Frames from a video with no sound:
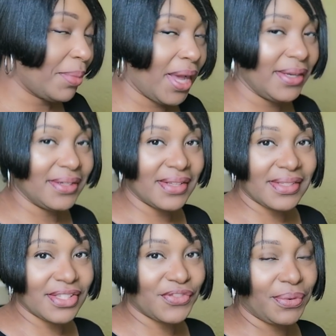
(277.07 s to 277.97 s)
Imani
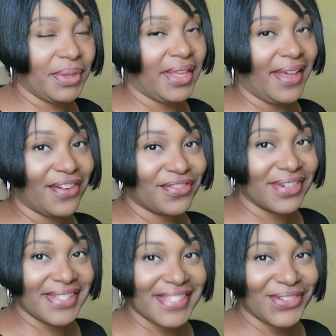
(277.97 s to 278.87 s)
does this for me
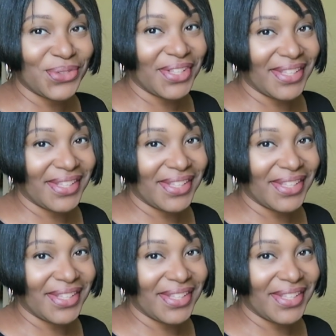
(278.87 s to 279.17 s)
every single